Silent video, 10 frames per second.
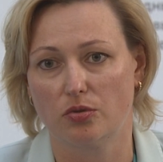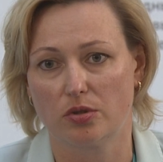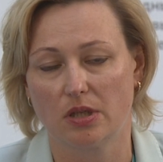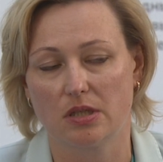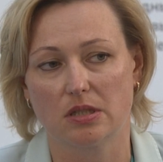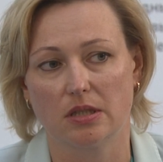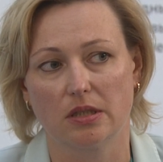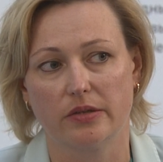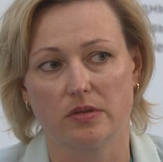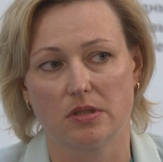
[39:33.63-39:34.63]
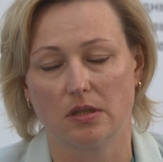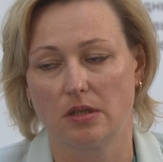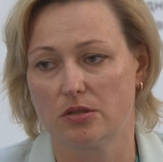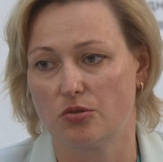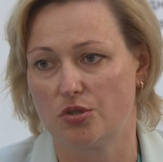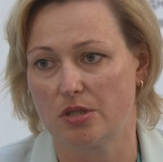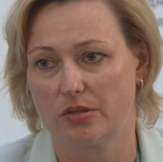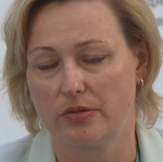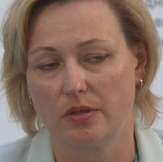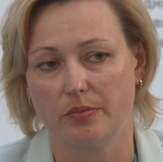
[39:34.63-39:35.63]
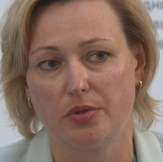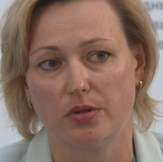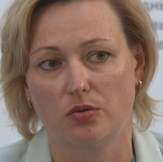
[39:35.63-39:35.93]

and their assessment would